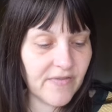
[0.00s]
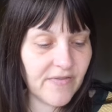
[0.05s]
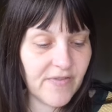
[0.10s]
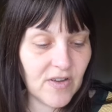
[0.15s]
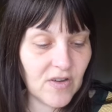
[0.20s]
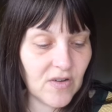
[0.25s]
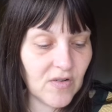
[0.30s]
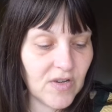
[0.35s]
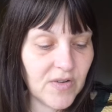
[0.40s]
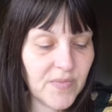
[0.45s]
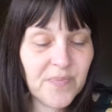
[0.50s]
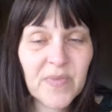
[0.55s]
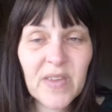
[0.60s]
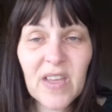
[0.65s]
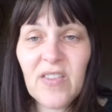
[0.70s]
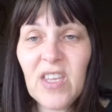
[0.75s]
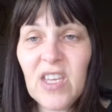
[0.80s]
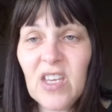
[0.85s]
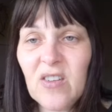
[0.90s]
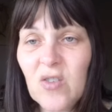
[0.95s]
food,
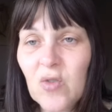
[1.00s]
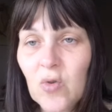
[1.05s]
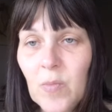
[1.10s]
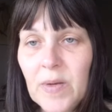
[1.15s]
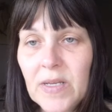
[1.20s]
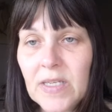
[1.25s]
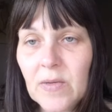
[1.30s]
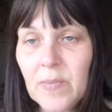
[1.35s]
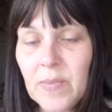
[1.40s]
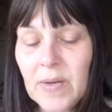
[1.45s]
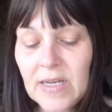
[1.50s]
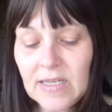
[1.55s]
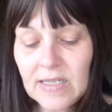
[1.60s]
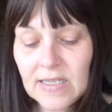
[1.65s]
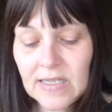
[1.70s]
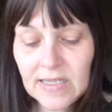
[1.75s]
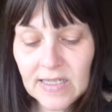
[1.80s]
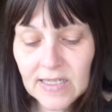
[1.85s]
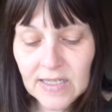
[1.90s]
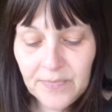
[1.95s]
the usual bits and
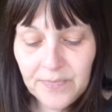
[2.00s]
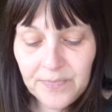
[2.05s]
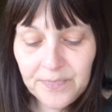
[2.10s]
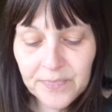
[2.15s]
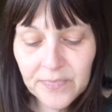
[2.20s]
pieces.